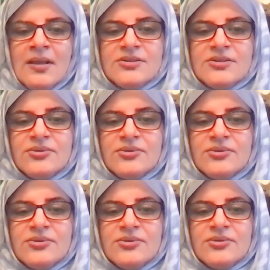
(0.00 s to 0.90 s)
So
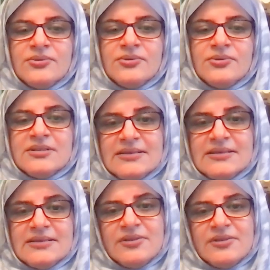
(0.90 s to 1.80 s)
it is a good idea
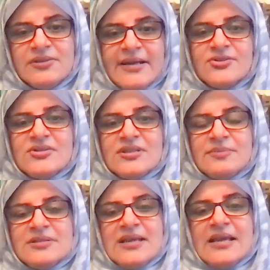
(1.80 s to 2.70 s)
to reflect on some
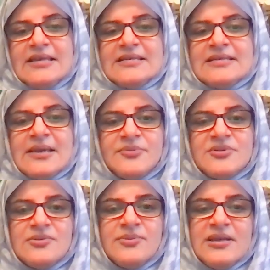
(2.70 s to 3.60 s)
tiny steps
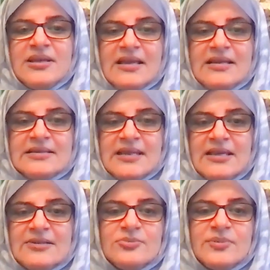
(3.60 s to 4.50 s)
that we can
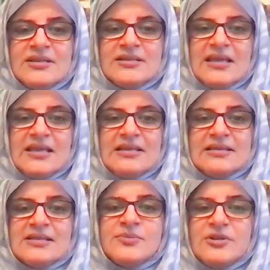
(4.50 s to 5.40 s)
take to maintain
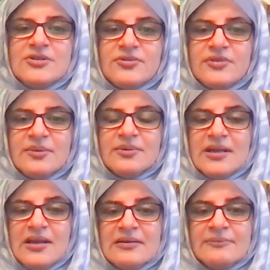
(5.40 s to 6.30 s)
the spirit of
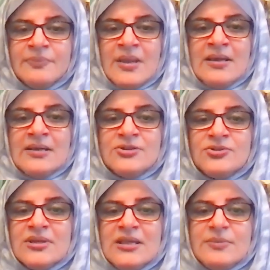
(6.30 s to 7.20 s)
Ramadan, to
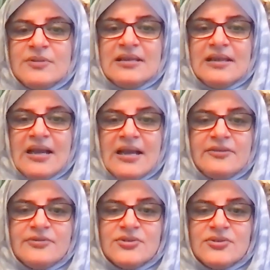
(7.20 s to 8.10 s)
keep it
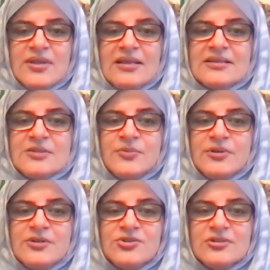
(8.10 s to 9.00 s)
alive so that the
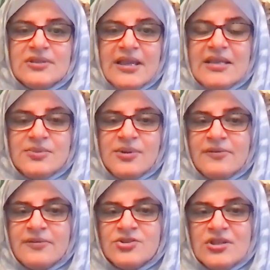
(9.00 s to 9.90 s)
spiritual gains we have
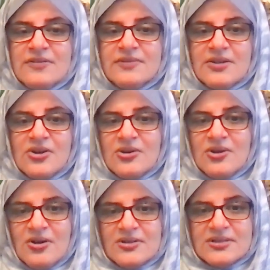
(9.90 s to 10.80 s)
achieved are not
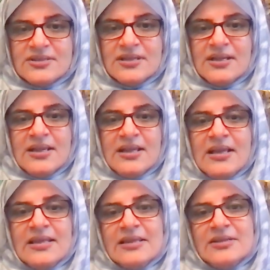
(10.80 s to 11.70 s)
lost,
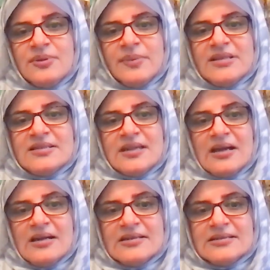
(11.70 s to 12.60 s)
and that we may
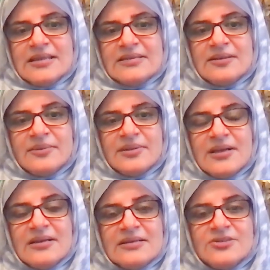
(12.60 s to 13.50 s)
start next
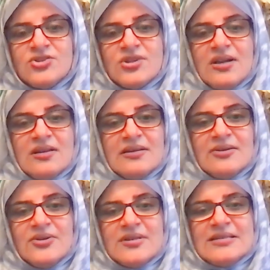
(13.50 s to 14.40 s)
Ramadan, inshallah,
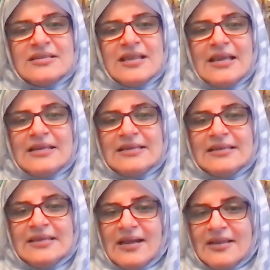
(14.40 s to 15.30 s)
on a
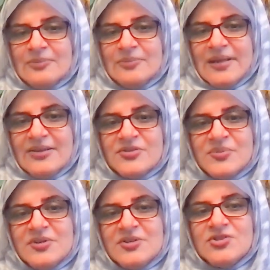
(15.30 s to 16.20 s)
slightly higher plane of
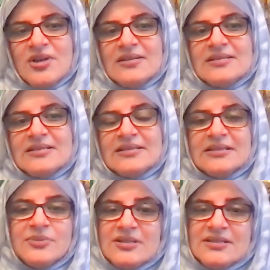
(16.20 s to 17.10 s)
spirituality
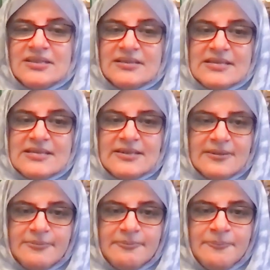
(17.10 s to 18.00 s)
than we did this year.
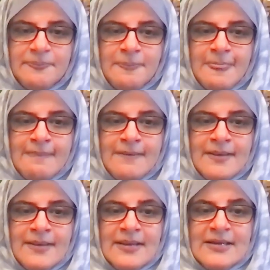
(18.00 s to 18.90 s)

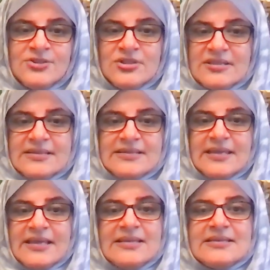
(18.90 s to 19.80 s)
Just as
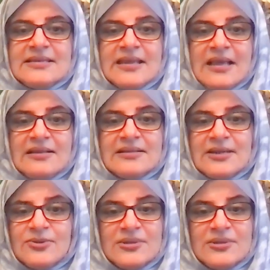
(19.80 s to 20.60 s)
gains in health are